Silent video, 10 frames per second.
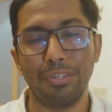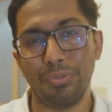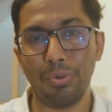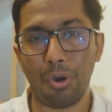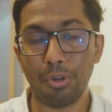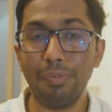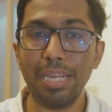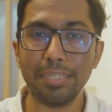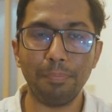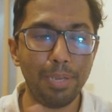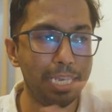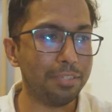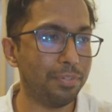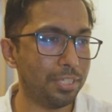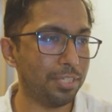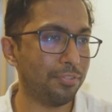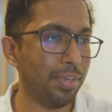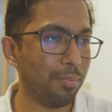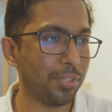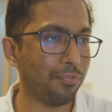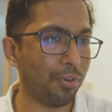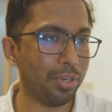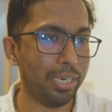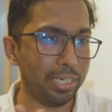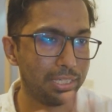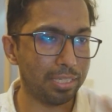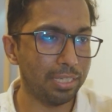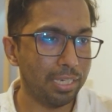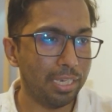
So Auroville is a place which is famous for its